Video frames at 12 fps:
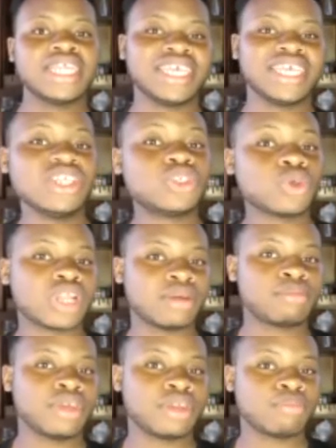they need to
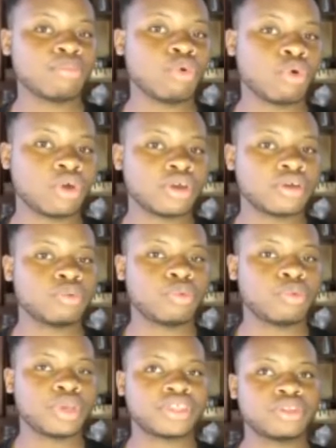collaborate more
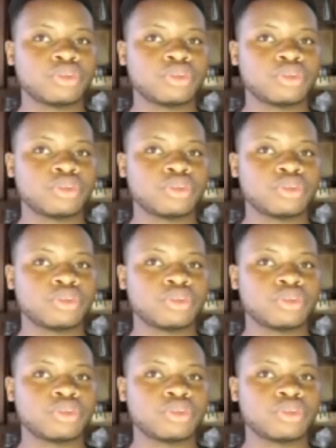with